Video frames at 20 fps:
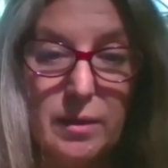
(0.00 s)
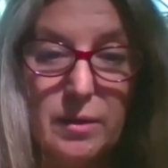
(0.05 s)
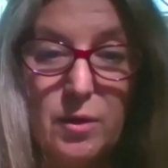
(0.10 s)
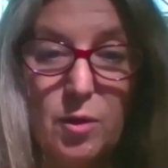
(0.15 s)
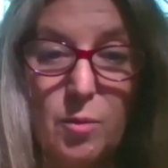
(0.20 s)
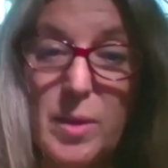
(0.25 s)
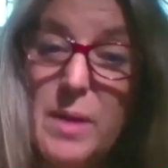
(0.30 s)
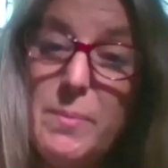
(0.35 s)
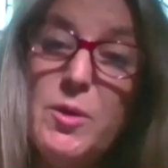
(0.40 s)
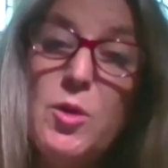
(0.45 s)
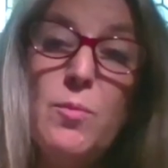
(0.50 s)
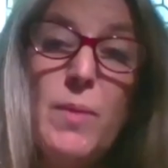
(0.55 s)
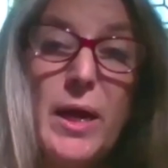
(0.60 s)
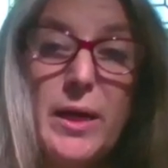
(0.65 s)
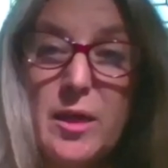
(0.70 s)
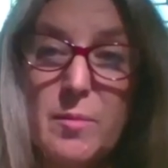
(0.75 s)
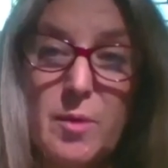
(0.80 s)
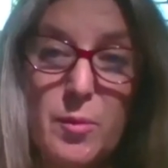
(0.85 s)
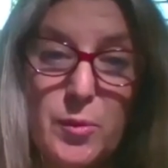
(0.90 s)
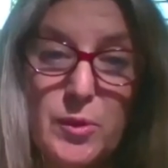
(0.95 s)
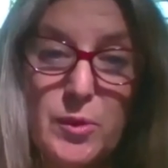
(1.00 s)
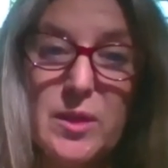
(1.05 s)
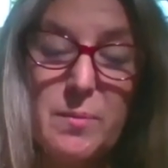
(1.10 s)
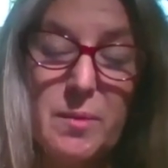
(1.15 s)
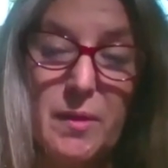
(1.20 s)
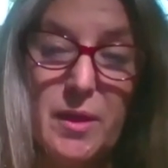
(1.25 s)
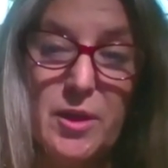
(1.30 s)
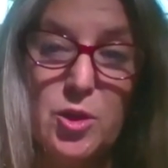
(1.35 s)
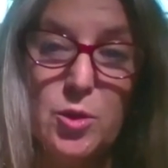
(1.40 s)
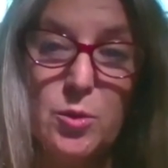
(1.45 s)
Maybe you might come up with
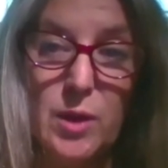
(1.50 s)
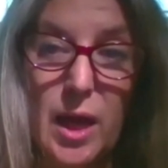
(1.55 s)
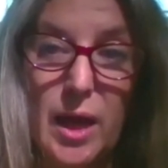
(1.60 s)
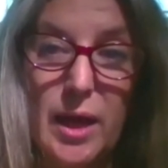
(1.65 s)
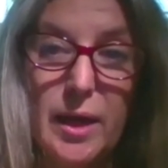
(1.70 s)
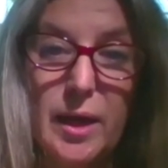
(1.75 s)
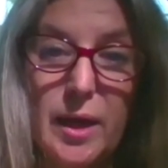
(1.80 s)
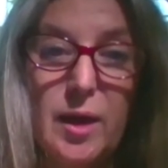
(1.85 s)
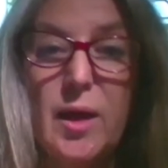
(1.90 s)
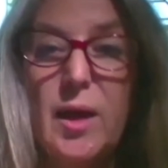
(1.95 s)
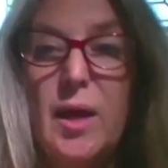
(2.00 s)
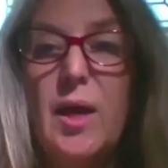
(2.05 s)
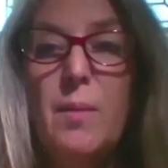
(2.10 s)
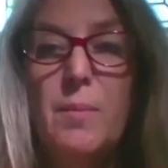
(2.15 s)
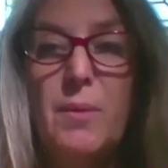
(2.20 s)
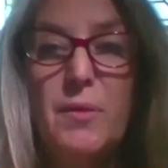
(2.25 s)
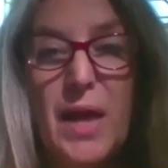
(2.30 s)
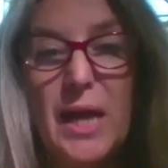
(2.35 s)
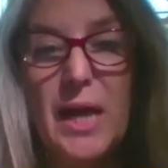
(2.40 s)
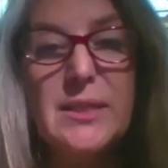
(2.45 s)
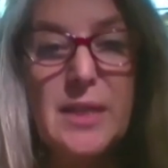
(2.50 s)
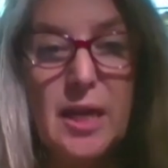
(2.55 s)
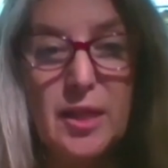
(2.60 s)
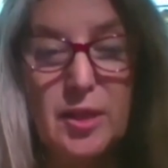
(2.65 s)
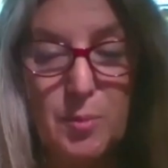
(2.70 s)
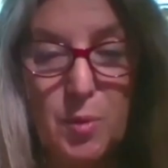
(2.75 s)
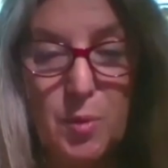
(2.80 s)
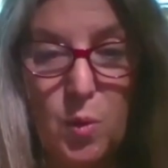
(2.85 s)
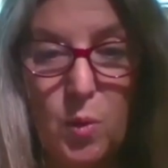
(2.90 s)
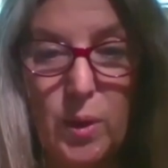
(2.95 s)
something that you like, but that's not
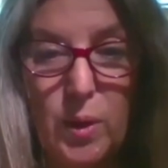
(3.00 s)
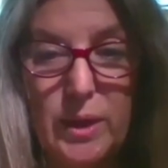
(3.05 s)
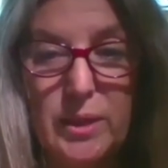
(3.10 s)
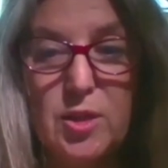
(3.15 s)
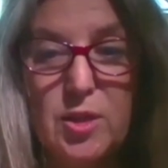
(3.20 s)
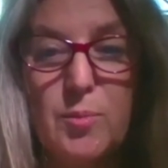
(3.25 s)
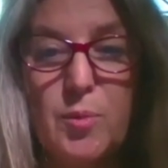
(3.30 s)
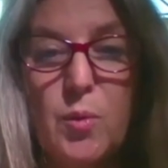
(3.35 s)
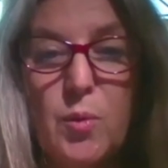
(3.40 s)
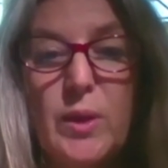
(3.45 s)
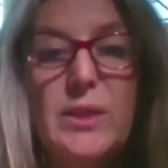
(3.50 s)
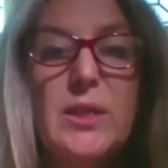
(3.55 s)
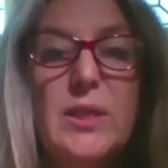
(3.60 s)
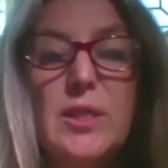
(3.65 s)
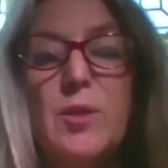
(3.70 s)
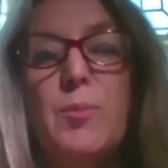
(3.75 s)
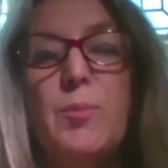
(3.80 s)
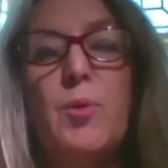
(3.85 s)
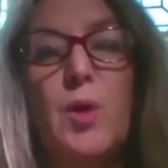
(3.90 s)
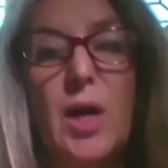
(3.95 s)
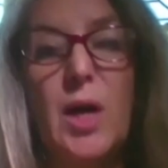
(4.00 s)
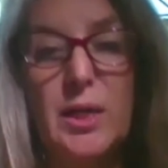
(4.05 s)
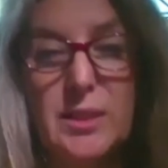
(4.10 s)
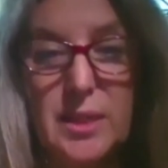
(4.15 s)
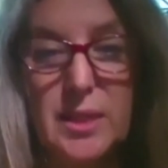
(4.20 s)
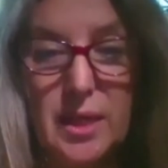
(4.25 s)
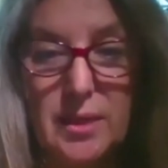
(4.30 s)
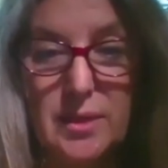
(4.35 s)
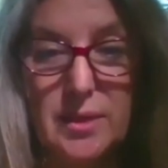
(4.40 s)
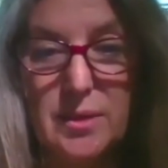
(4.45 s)
the point. The point is the
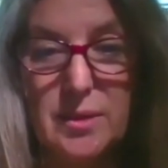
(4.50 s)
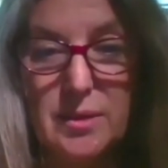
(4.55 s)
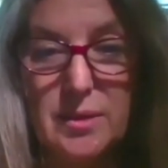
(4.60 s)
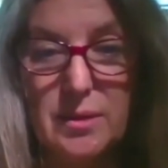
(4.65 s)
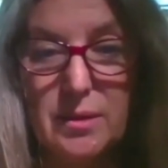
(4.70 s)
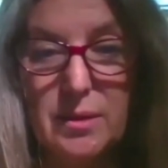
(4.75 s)
process